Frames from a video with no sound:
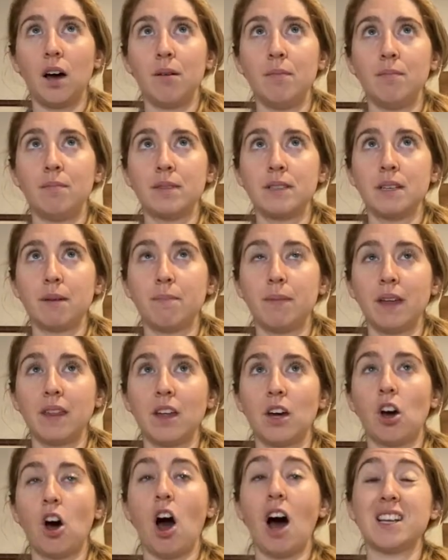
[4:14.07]
something
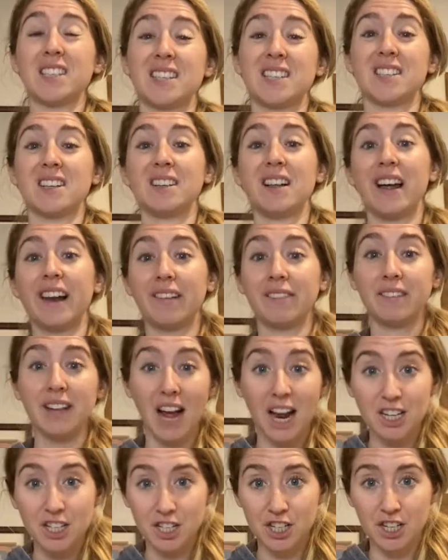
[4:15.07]
that causes a lot of
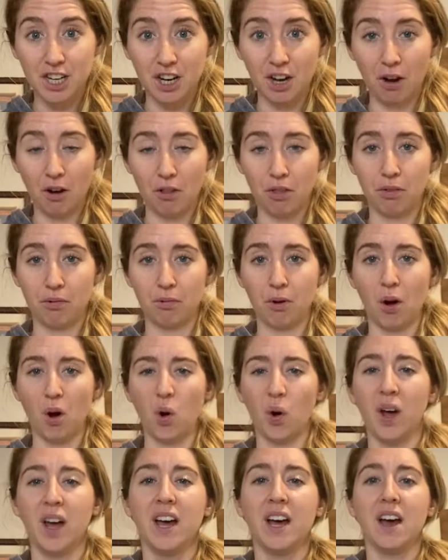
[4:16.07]
tension in our
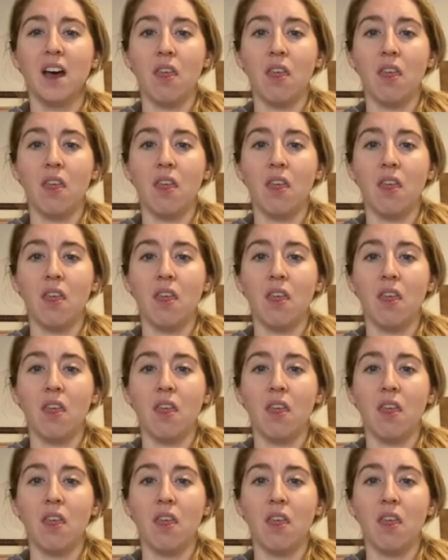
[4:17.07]
throat,